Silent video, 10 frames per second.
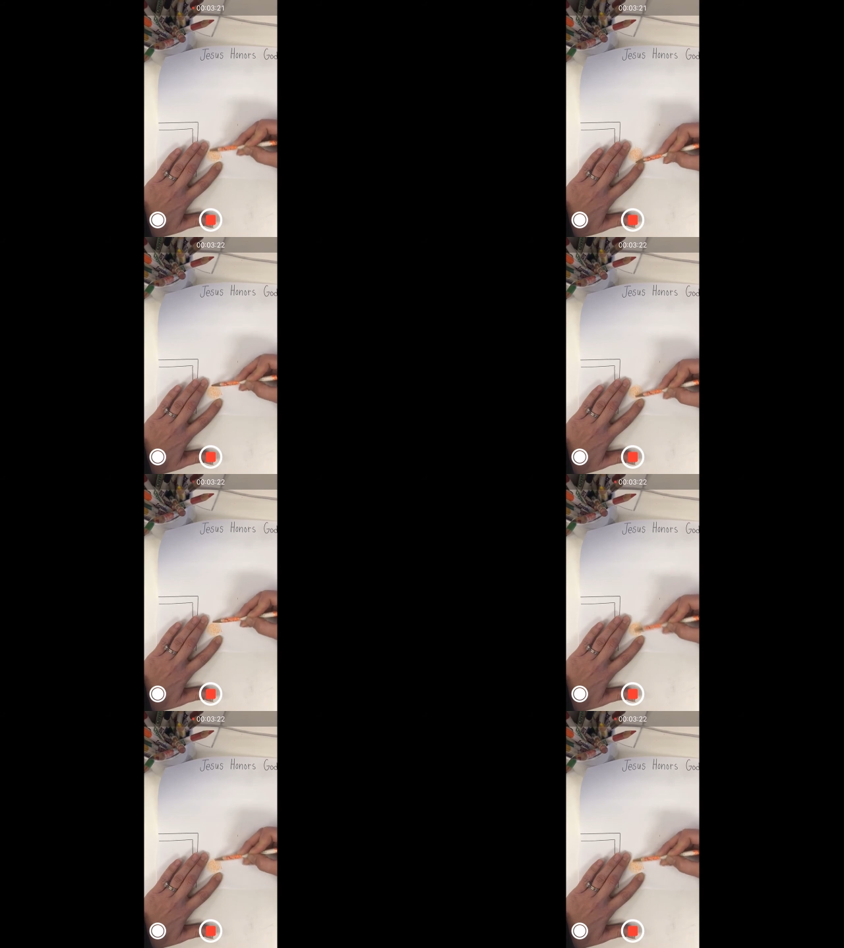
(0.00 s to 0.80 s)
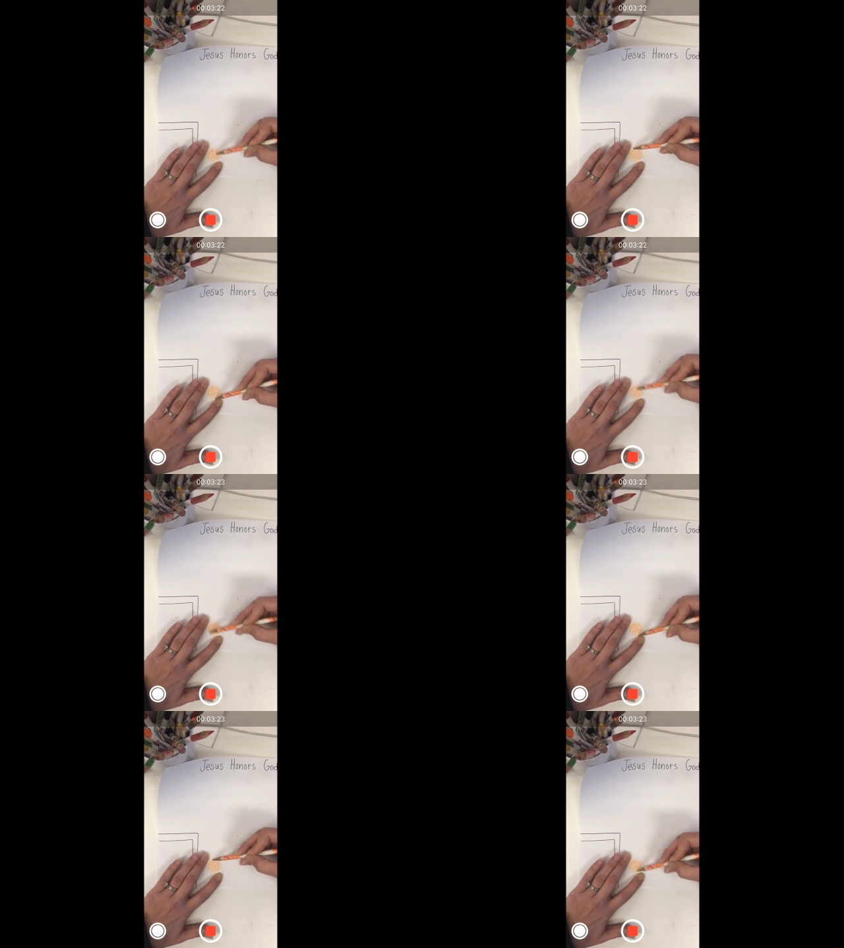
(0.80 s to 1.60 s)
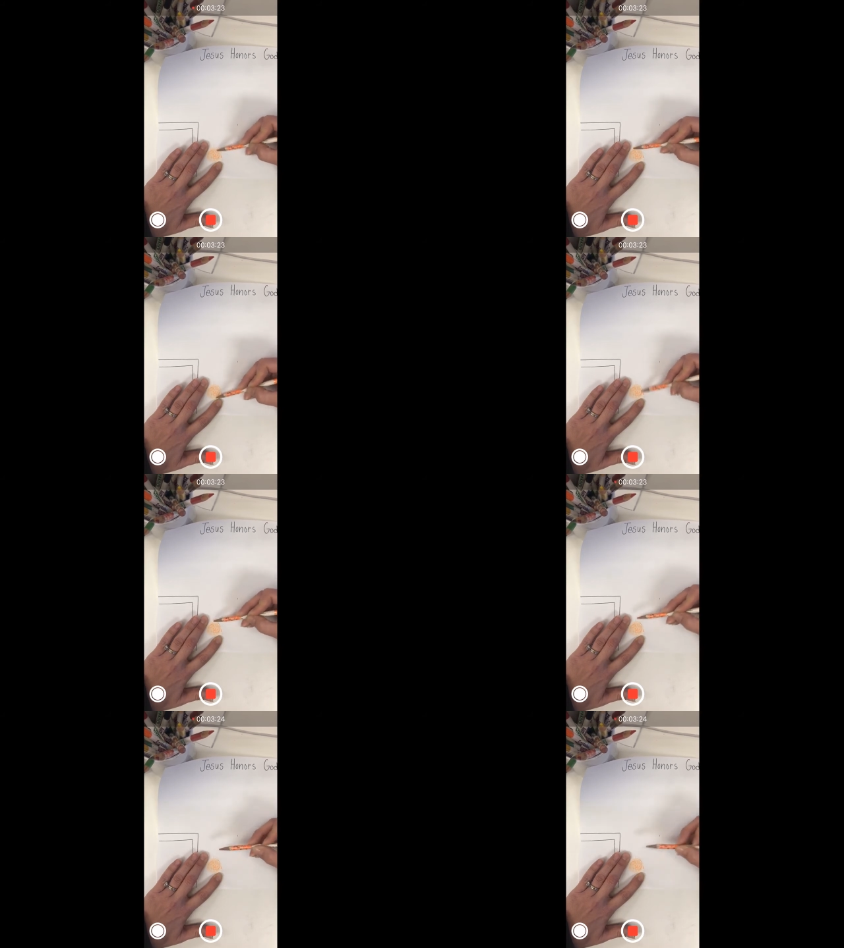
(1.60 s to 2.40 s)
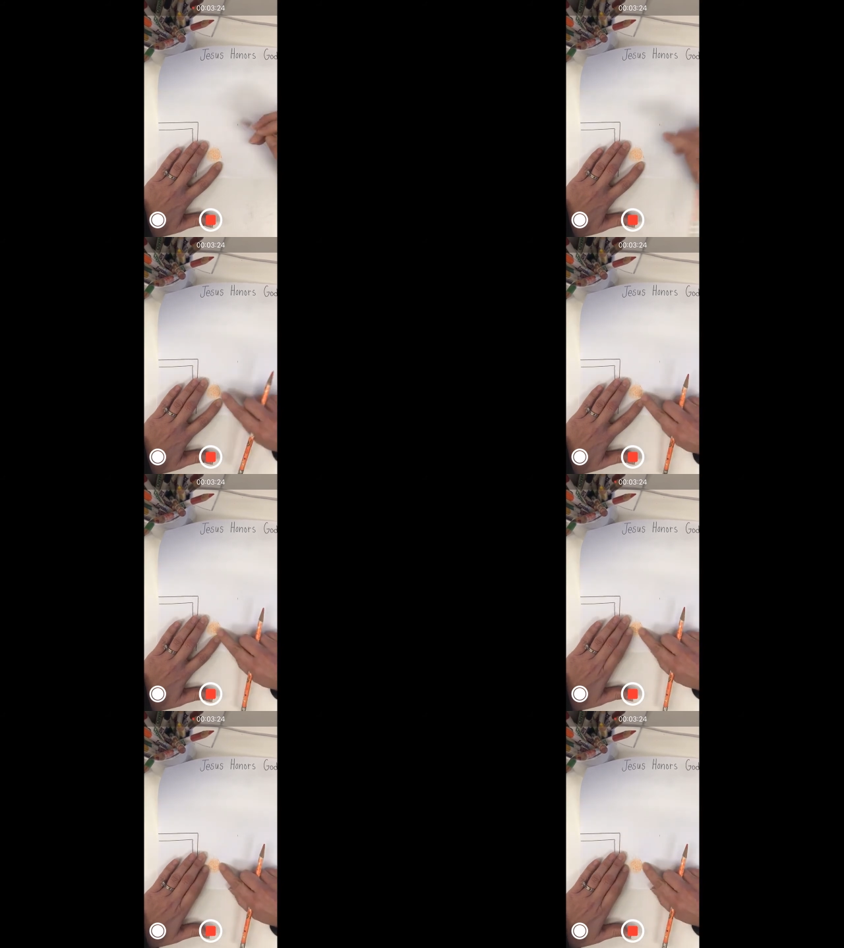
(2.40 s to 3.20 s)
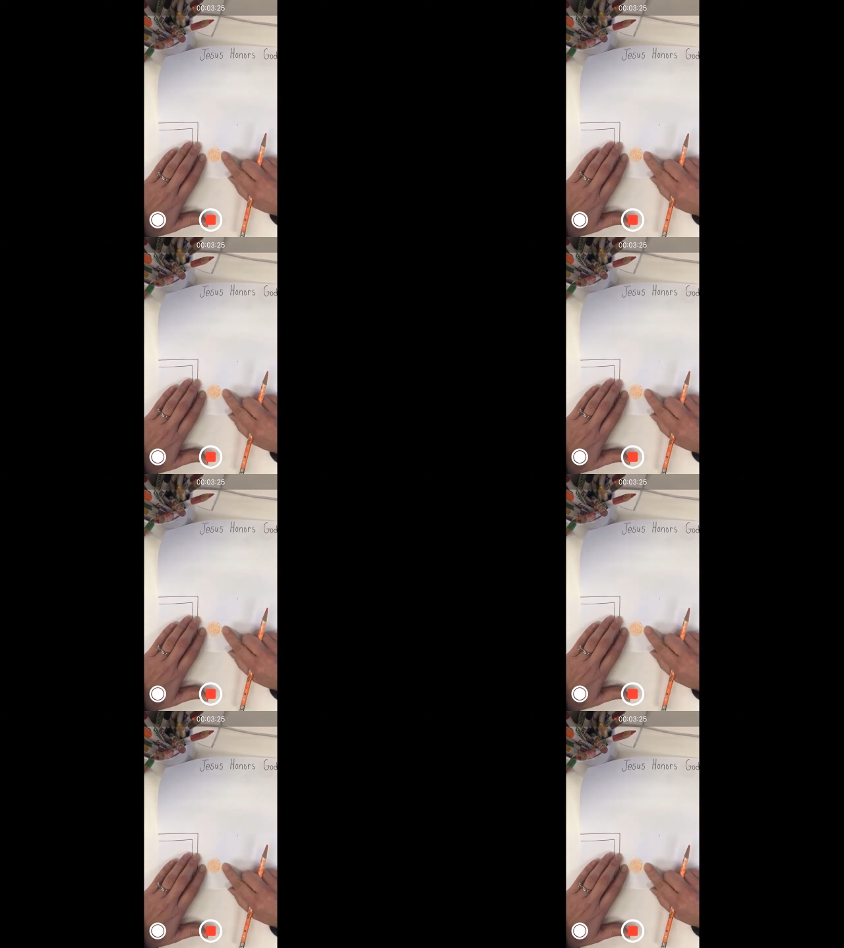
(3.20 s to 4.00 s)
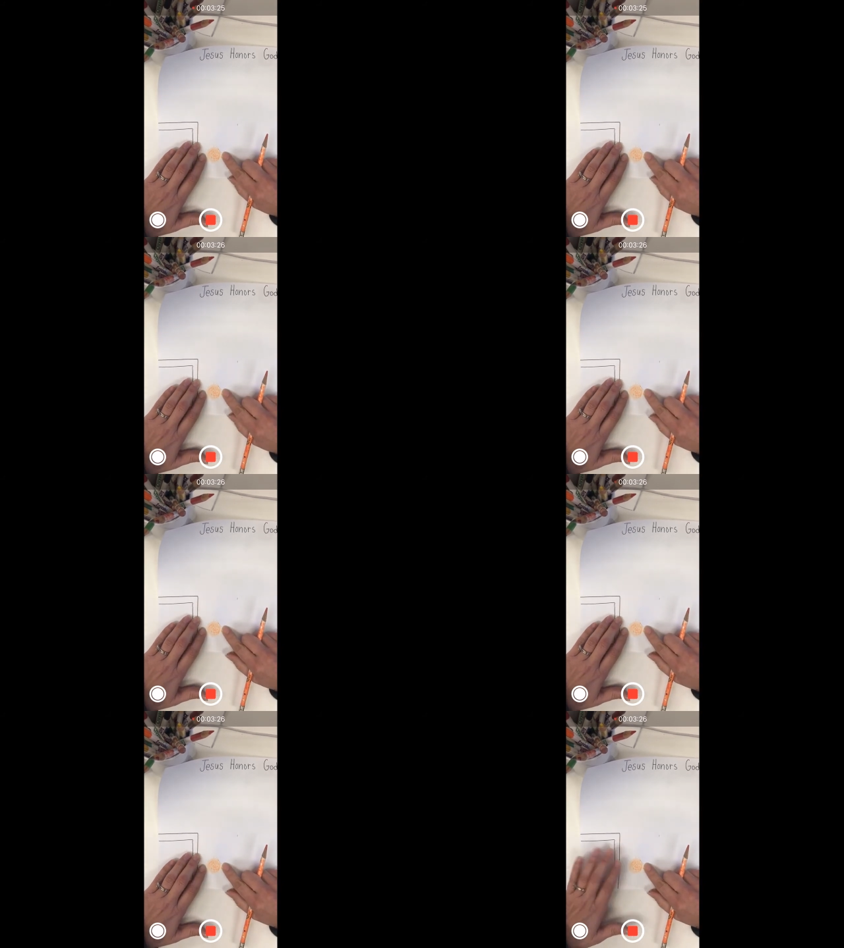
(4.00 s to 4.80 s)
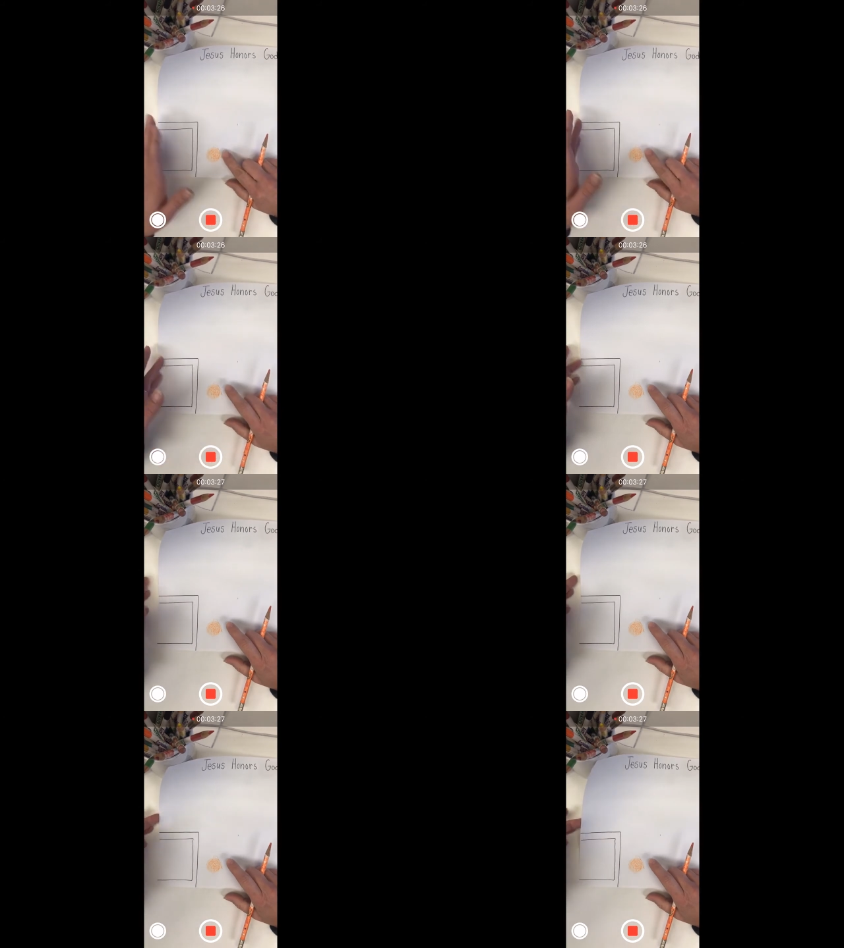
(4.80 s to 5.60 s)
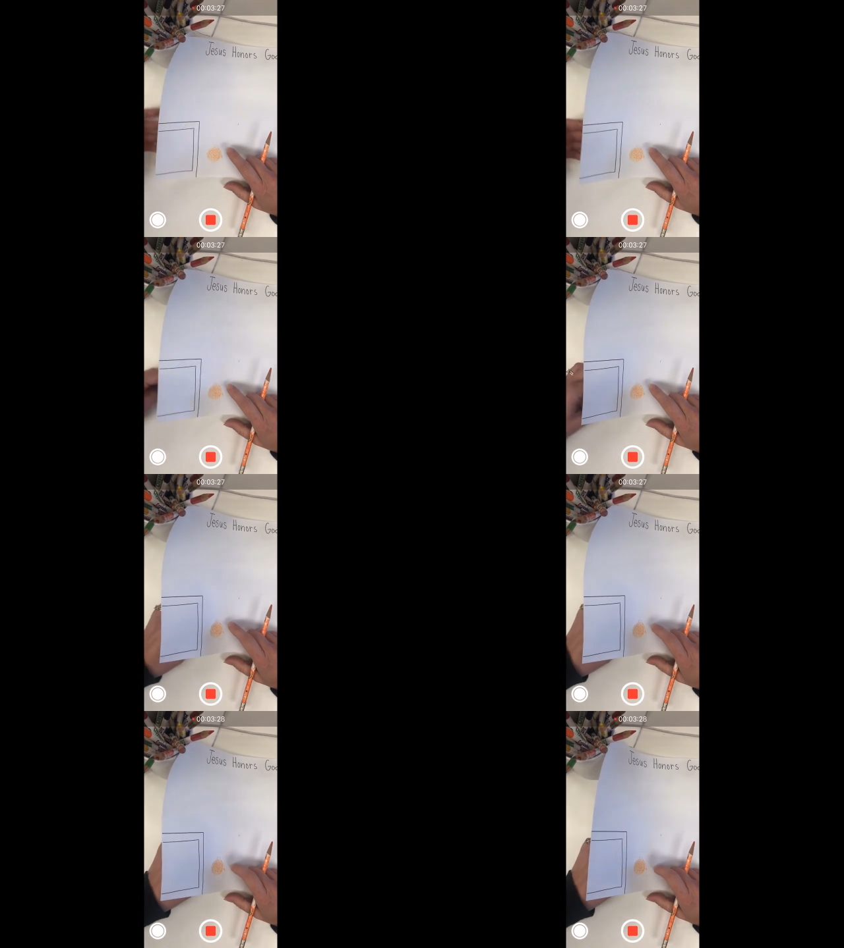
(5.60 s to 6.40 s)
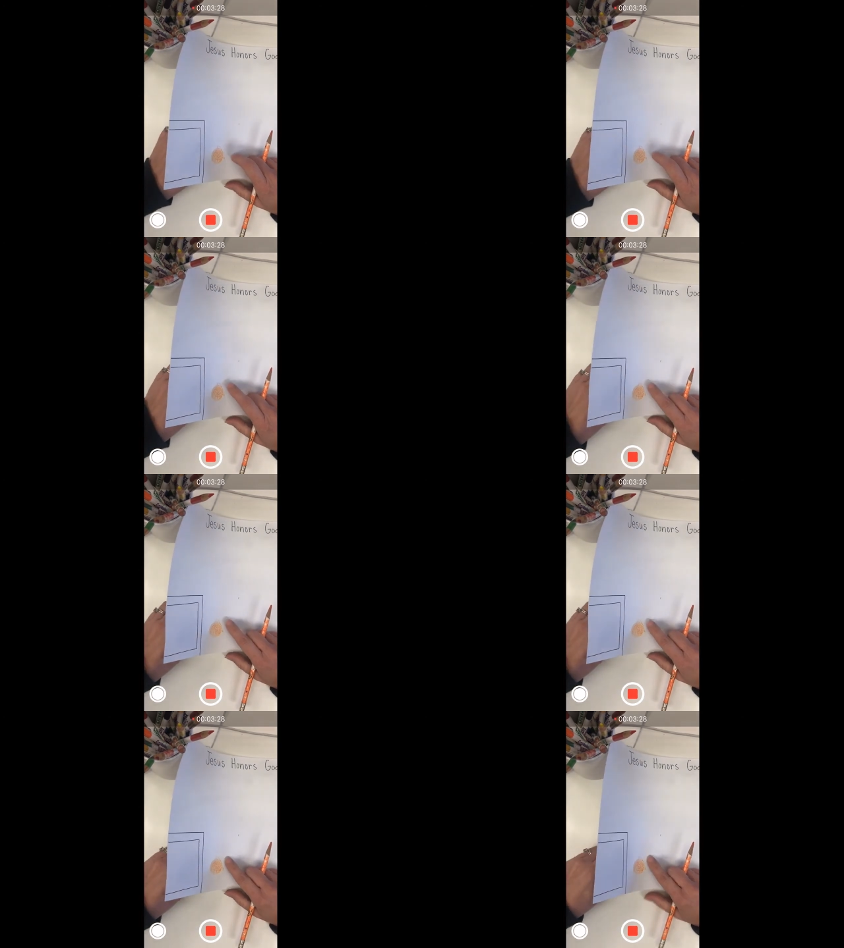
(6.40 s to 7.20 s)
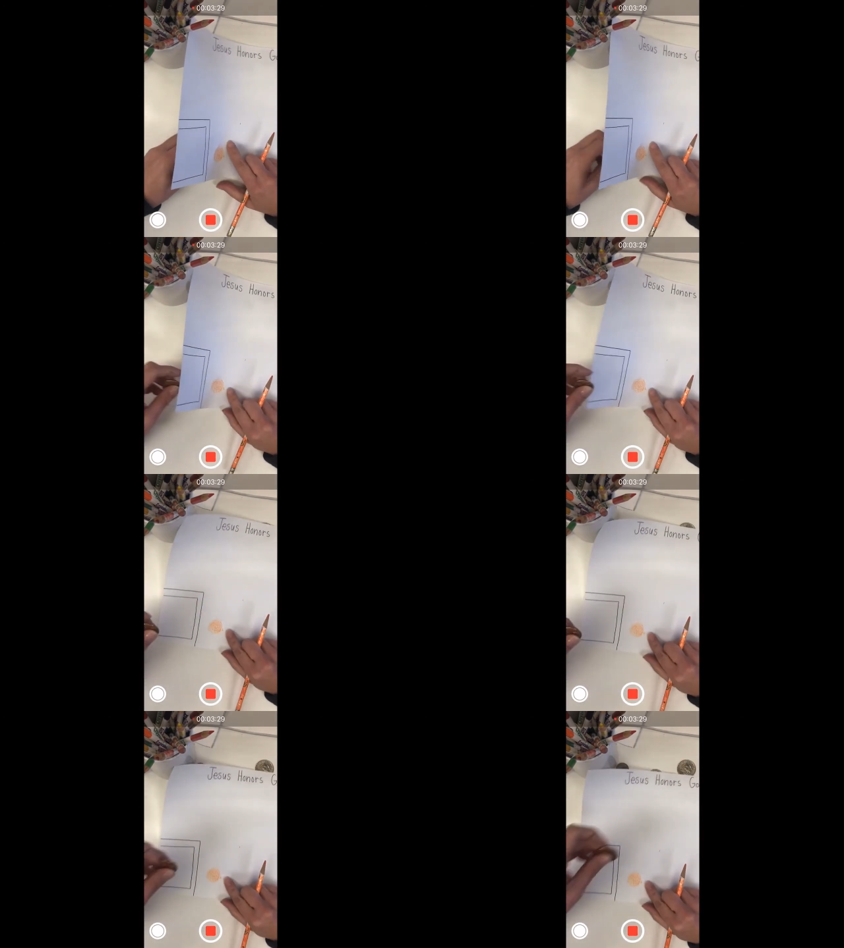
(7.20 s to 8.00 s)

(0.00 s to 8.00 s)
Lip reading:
Nobody's mouth can be seen.